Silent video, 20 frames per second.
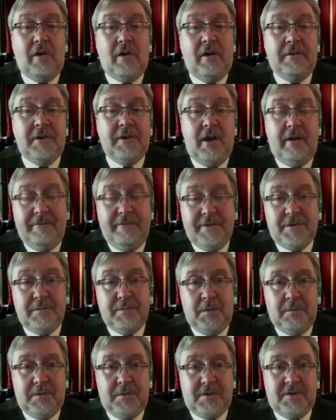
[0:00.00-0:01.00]

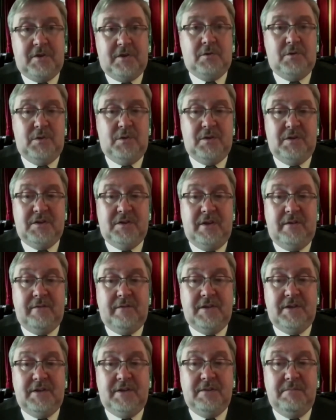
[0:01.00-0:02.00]
uncomfortable with the social
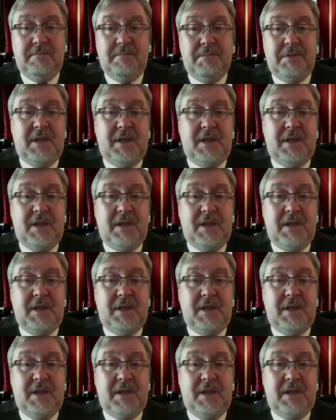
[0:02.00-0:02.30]
conservatism,